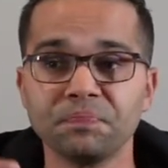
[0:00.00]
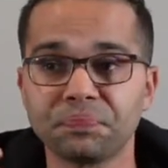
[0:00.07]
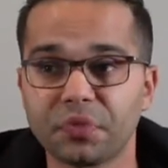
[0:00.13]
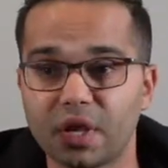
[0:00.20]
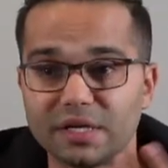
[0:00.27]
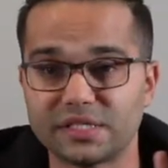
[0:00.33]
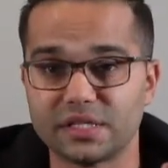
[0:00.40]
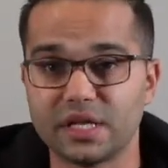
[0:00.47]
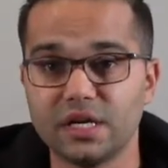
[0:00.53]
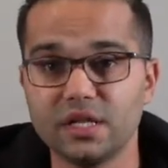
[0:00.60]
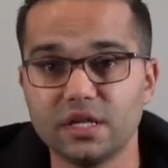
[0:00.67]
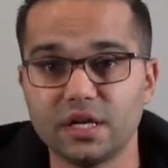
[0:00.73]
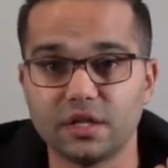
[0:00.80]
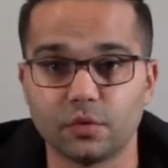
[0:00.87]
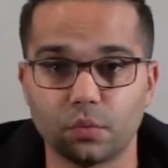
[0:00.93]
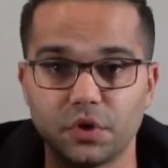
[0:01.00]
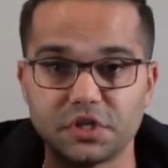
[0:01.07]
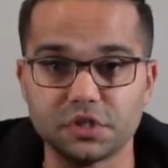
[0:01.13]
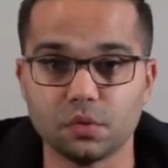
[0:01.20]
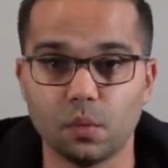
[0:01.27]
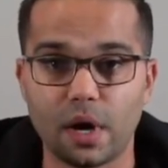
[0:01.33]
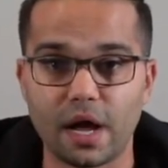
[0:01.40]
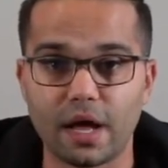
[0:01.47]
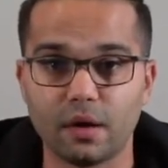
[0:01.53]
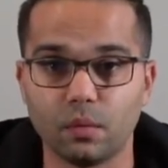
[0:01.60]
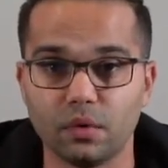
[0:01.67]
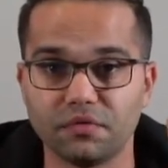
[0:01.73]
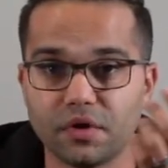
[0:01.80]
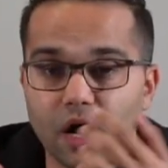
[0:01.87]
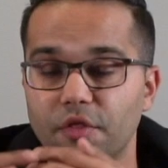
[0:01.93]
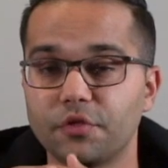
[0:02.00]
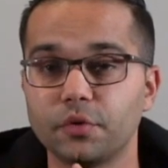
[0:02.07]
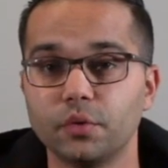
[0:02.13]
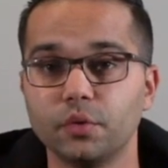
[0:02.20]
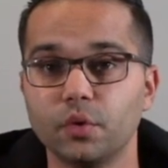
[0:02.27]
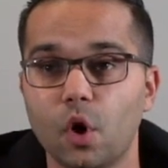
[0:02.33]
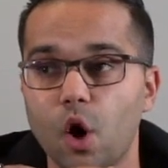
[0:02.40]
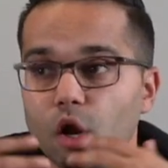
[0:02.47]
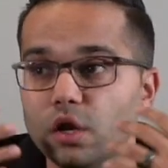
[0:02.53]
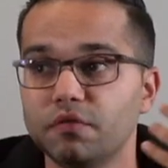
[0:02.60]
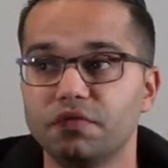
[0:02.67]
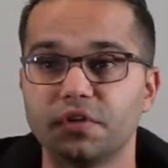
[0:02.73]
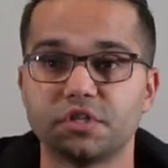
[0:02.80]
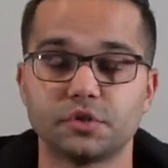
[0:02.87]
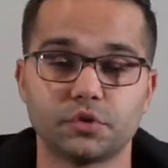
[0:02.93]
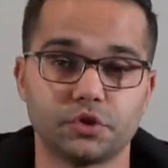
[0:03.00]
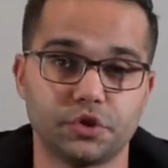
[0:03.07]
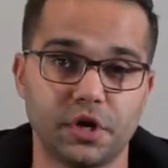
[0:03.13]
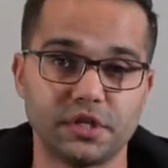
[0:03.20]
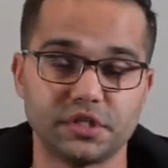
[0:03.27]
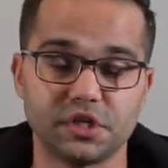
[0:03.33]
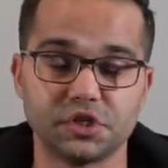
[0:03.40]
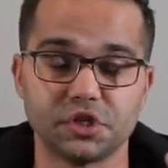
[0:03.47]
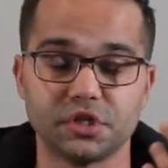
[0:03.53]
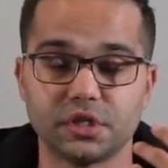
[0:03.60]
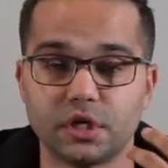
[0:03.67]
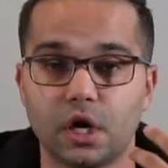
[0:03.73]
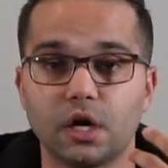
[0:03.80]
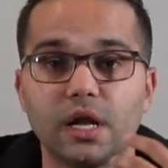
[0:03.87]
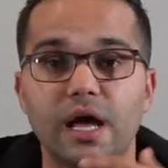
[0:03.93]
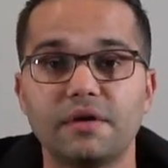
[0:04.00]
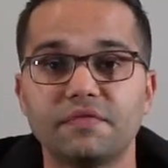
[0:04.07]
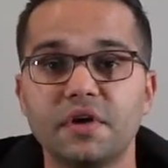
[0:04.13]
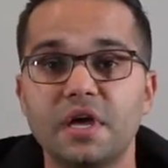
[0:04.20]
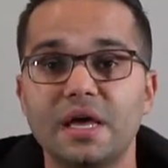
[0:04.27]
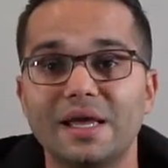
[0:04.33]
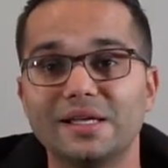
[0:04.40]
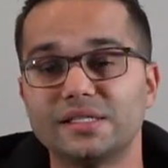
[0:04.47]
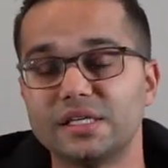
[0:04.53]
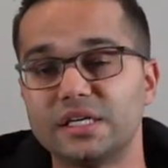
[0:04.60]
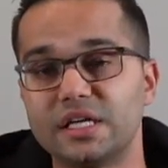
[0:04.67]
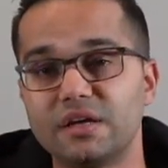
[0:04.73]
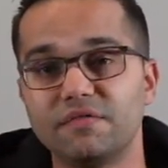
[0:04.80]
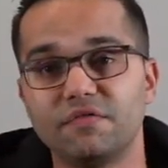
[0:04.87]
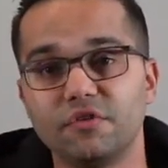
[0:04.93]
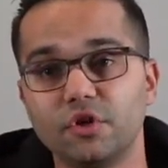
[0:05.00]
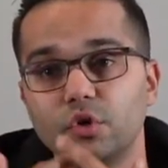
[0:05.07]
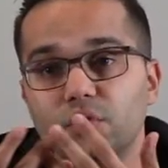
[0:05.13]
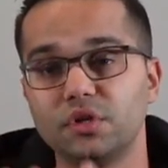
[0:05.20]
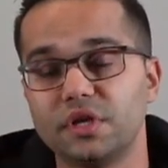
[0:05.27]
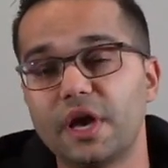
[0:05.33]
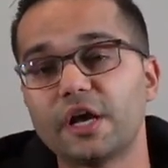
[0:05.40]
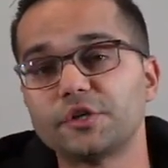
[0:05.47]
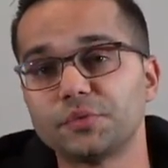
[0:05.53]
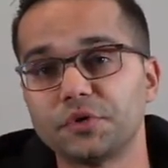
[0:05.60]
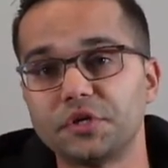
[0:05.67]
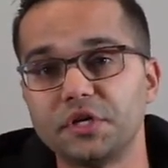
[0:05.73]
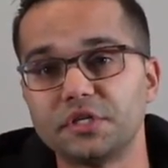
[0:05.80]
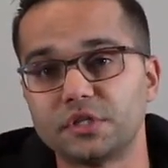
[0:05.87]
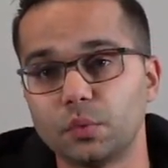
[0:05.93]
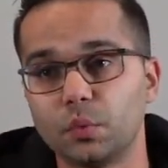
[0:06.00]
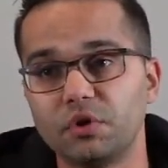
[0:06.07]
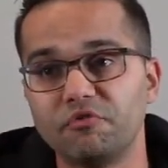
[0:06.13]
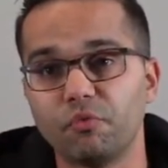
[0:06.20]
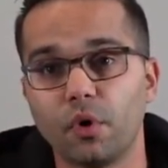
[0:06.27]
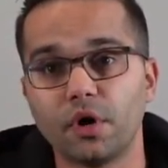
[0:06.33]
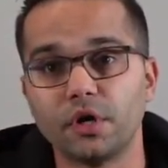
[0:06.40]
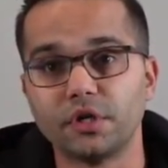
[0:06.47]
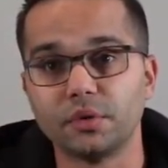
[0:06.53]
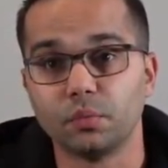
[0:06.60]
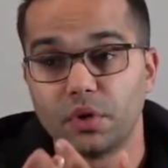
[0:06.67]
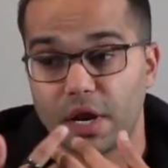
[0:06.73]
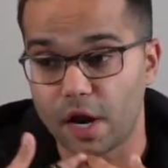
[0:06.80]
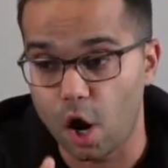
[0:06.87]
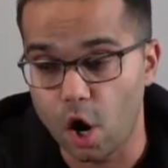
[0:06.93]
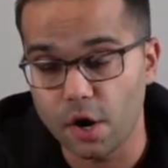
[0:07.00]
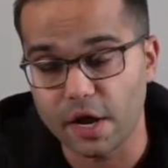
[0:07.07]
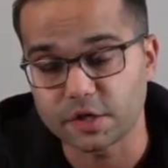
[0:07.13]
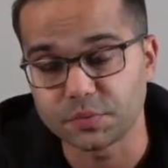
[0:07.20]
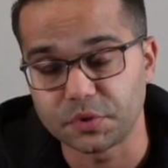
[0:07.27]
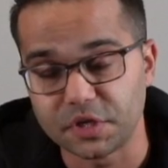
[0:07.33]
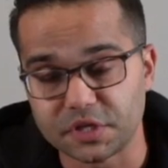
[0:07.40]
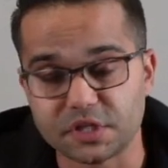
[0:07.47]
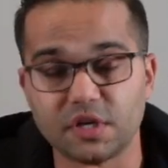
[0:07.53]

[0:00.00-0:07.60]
Because at the end of the day, the reason why we've gone through all of this transitions in our life is to give you the expertise that we've wanted to, but our expertise,